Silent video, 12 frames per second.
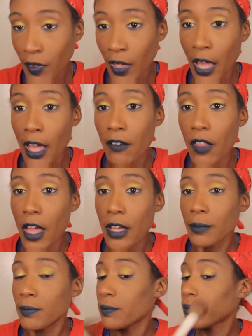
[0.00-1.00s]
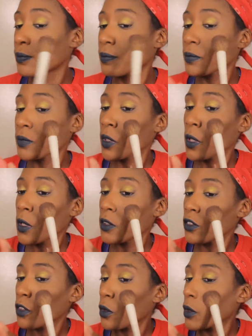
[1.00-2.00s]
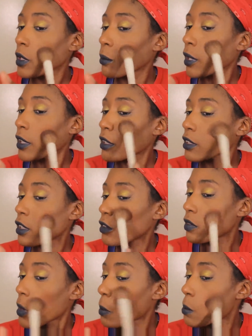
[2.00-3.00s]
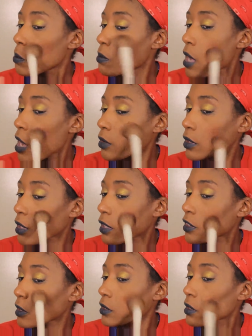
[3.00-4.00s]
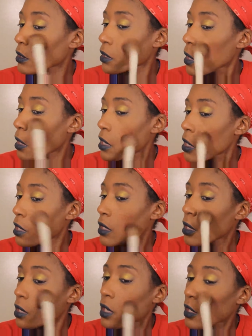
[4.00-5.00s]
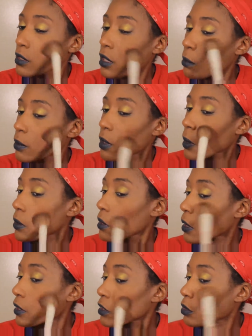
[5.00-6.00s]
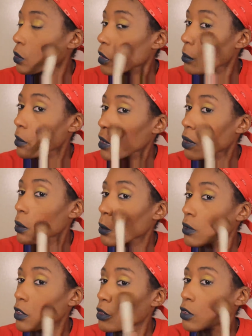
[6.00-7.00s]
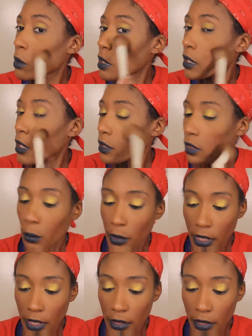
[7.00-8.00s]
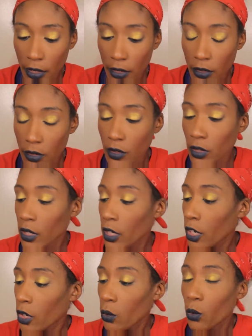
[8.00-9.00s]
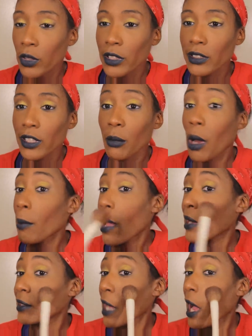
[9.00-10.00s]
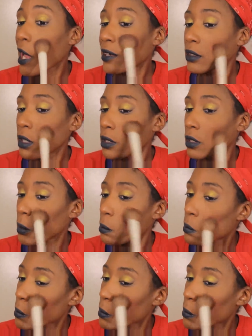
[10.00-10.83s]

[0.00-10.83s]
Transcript: have that security blanket of powder, not just accepting that this cream is going to do it and that's going to be it because realistically my man is not. Um,